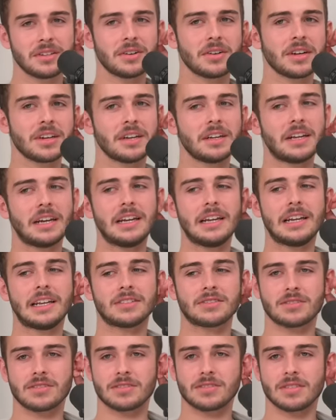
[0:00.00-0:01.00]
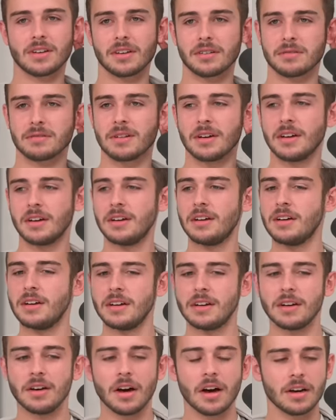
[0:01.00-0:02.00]
donkey in Heelys. So
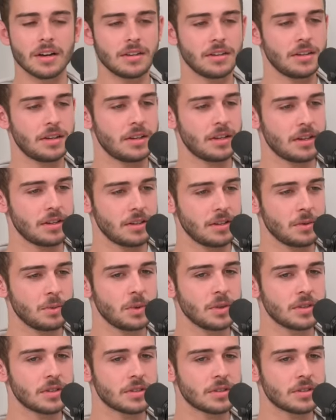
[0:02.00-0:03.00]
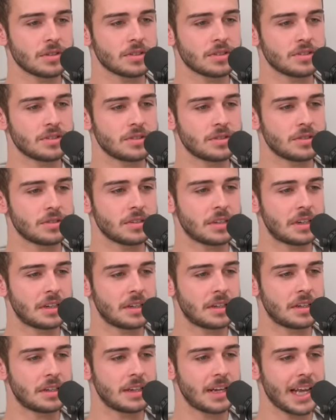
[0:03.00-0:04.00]
you wouldn't.
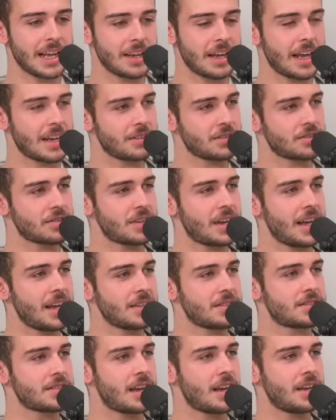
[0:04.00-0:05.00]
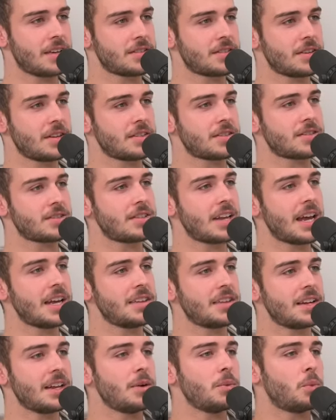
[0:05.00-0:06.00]
It's it's it's a state
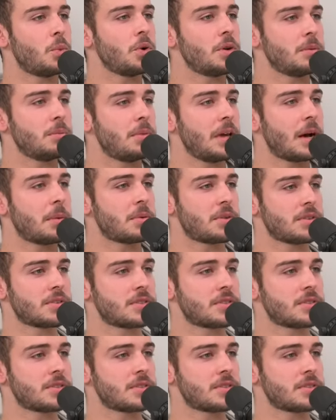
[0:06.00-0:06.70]
that it wouldn't be able to